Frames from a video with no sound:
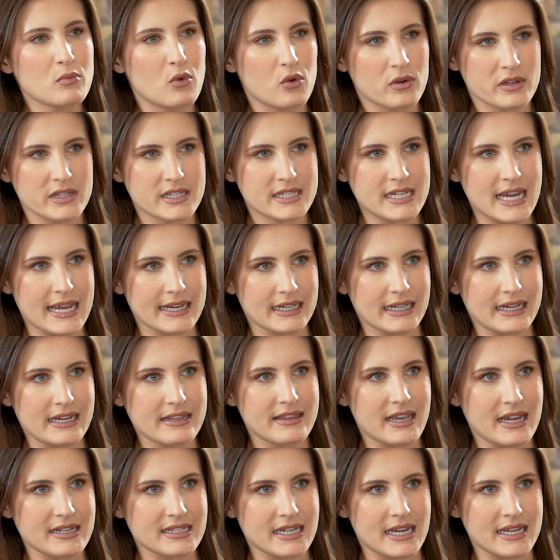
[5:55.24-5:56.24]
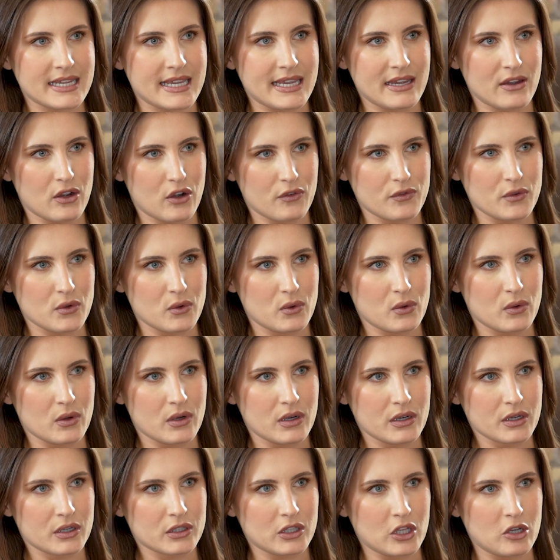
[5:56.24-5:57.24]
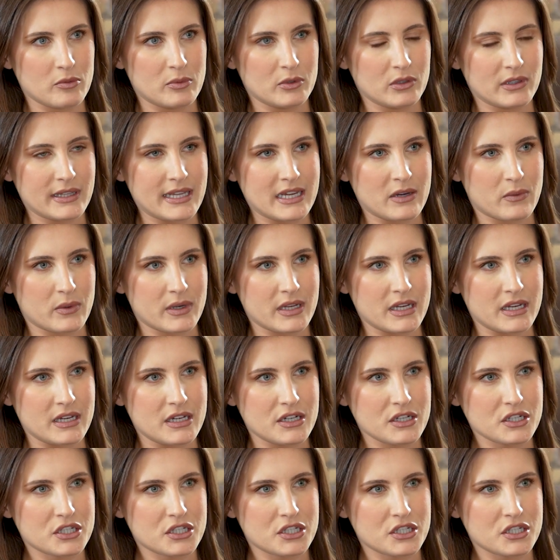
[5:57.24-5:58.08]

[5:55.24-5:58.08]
Morgan Stanley, they take care of your global equity